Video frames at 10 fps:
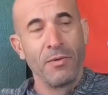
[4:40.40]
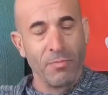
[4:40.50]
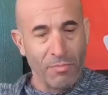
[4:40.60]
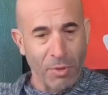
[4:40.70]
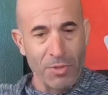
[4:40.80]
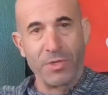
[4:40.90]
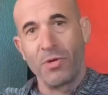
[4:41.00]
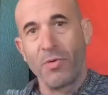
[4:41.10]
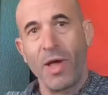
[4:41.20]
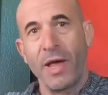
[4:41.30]
personal
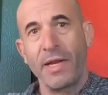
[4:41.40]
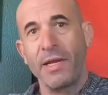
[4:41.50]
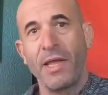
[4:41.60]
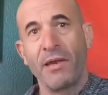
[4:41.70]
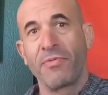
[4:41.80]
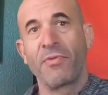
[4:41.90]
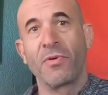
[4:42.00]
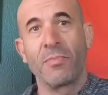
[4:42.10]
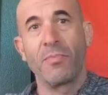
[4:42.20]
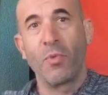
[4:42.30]
riding and
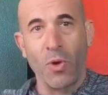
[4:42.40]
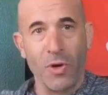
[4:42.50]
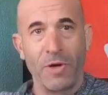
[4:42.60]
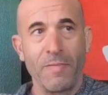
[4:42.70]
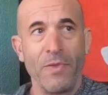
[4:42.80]
for work.